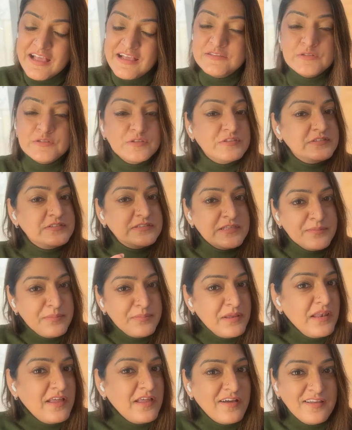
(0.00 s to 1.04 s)
So
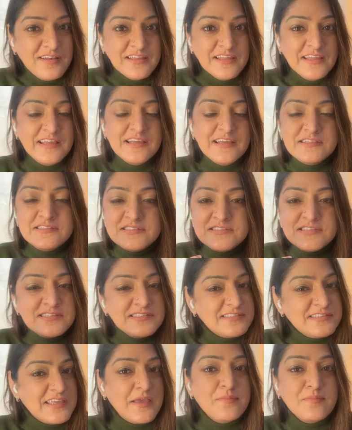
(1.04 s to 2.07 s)
similarly, it's the
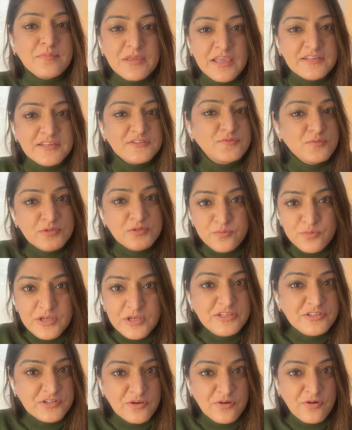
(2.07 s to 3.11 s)
same case with
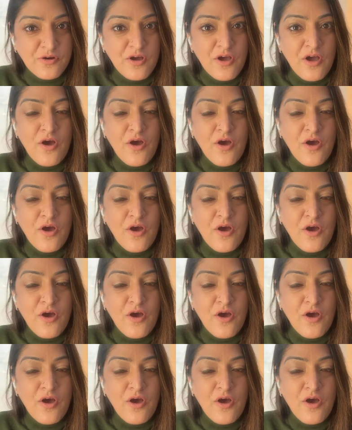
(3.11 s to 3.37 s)
video.